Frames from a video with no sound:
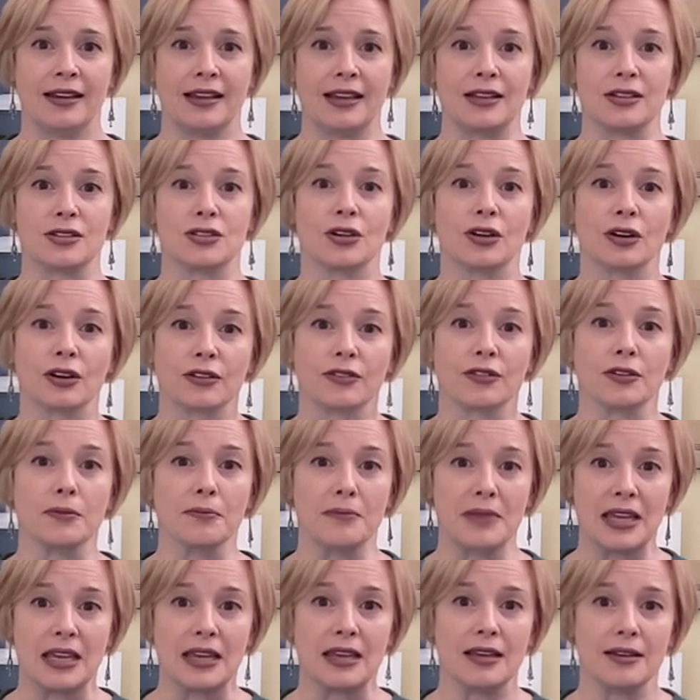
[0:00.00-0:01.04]
It took for
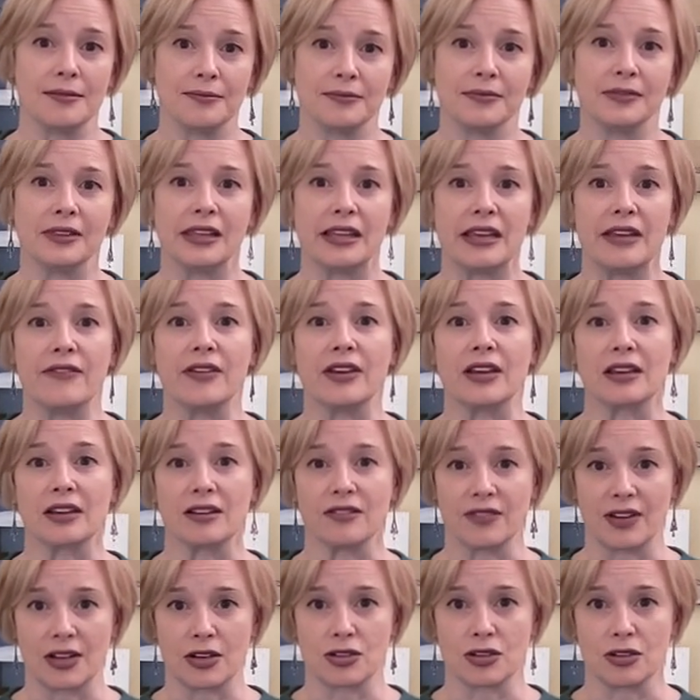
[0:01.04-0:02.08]
me leaving
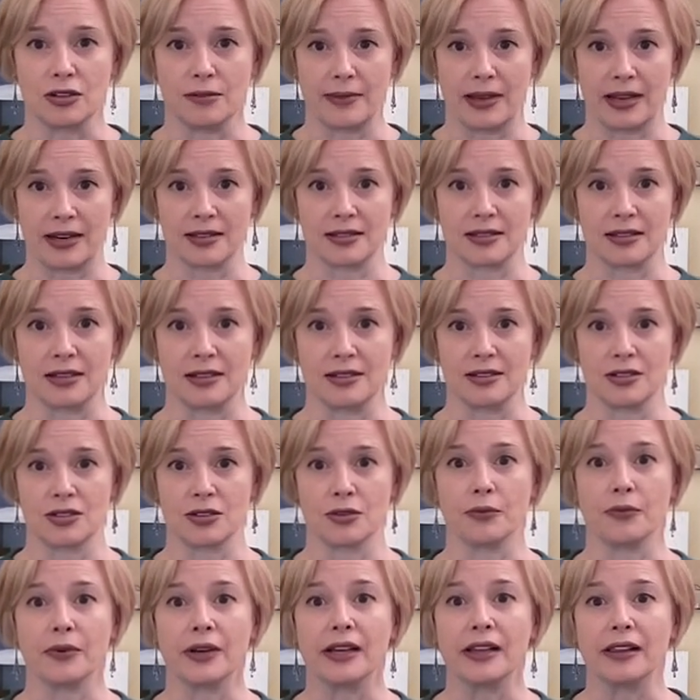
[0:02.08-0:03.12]
conventional medicine
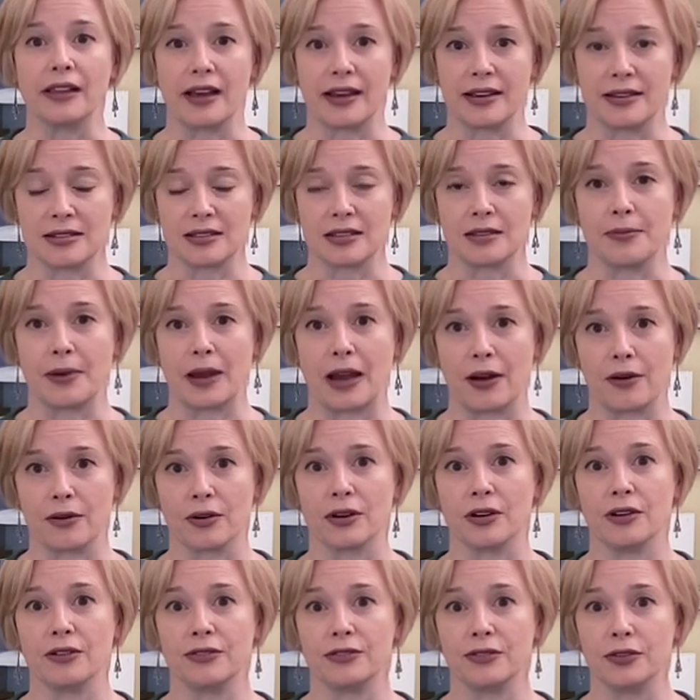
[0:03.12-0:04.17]
to realize the
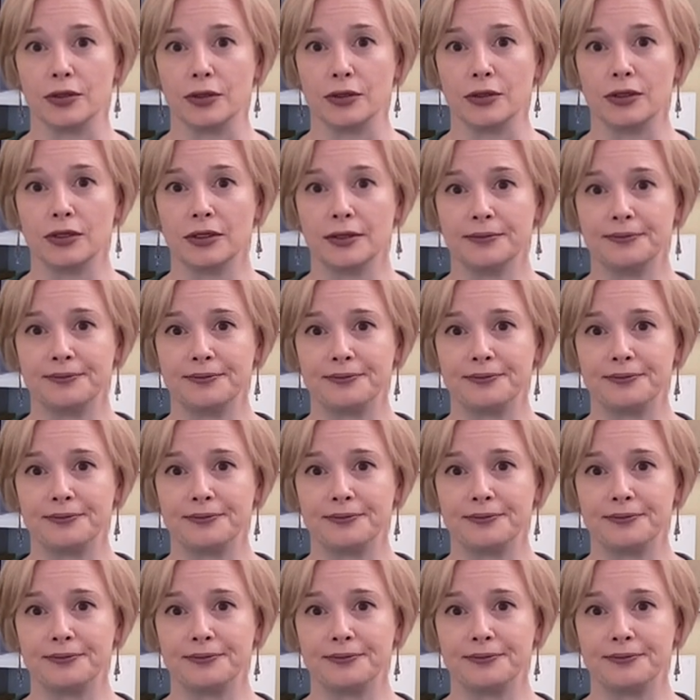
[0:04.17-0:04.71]
power of food.